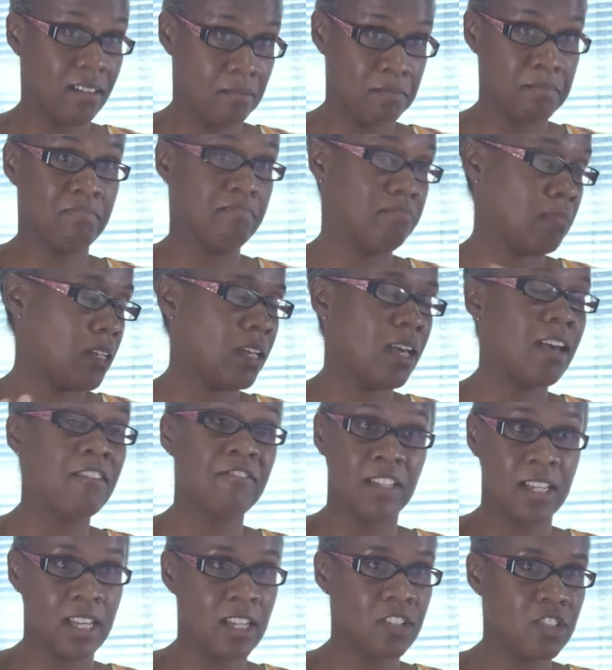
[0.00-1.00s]
uh,
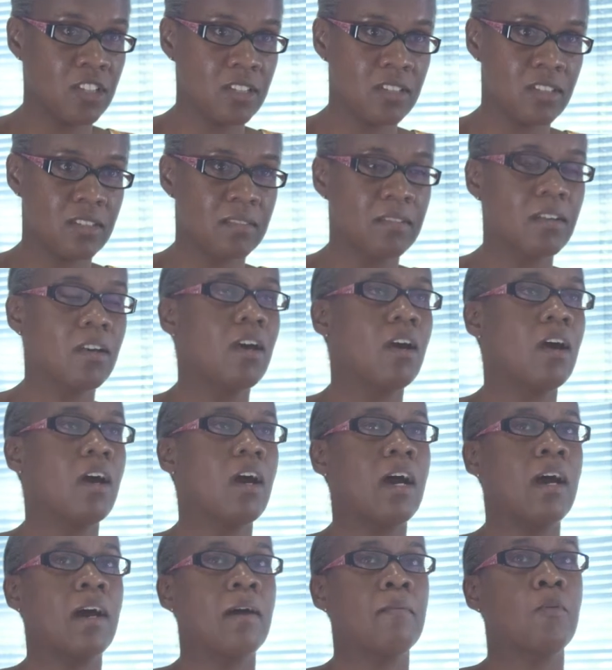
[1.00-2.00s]
efficacious
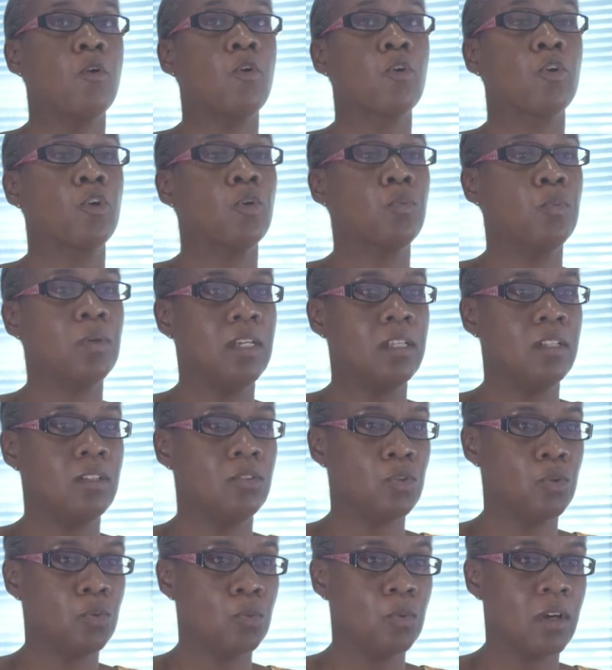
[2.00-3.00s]
um, or could we
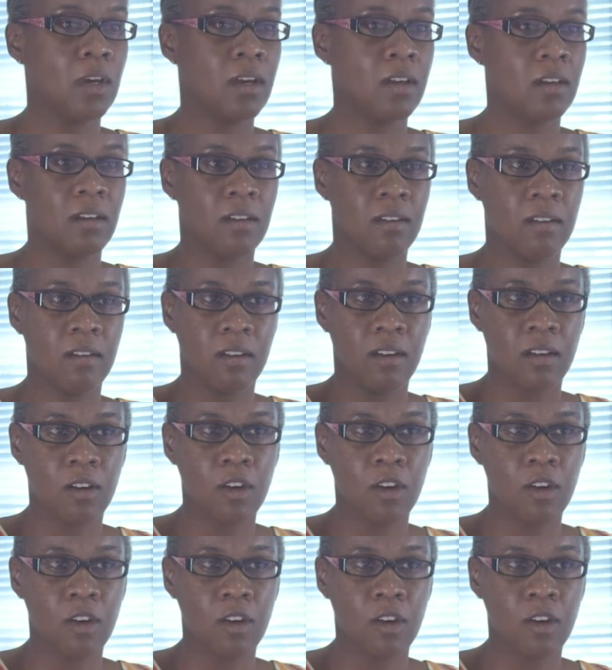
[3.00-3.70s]
do a,